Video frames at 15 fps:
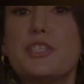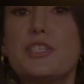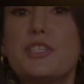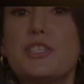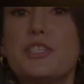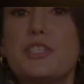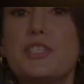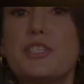
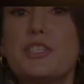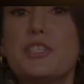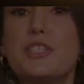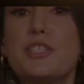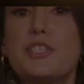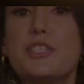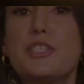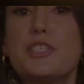
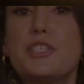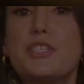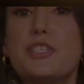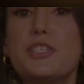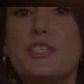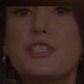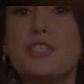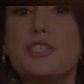
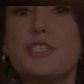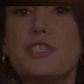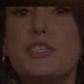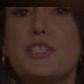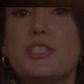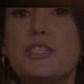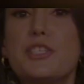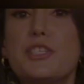
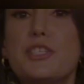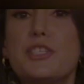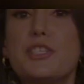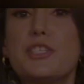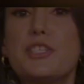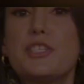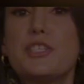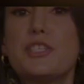
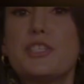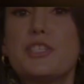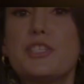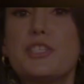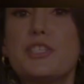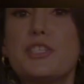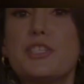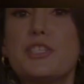
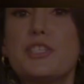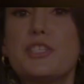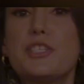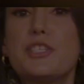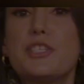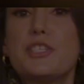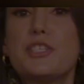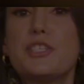
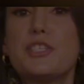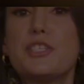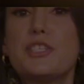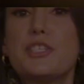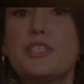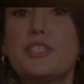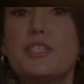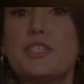
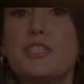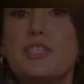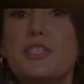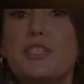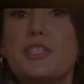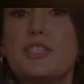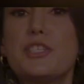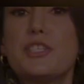
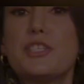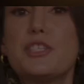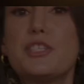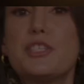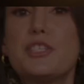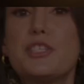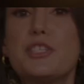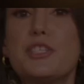
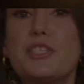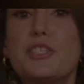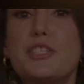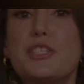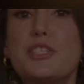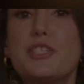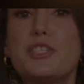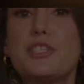
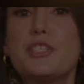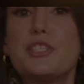No words are spoken by the person on screen.